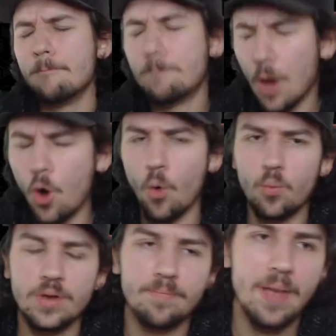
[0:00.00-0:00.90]
Boom,
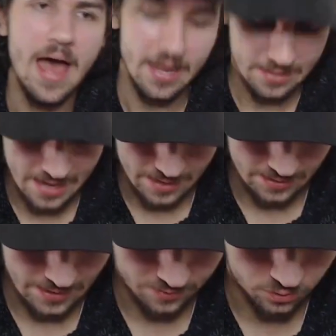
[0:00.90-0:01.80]
we back at
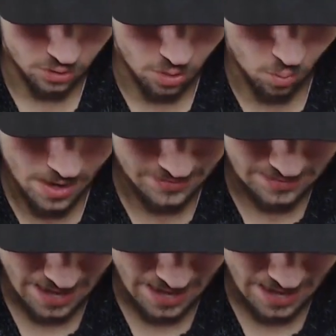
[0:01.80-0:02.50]
it. Let's go. What the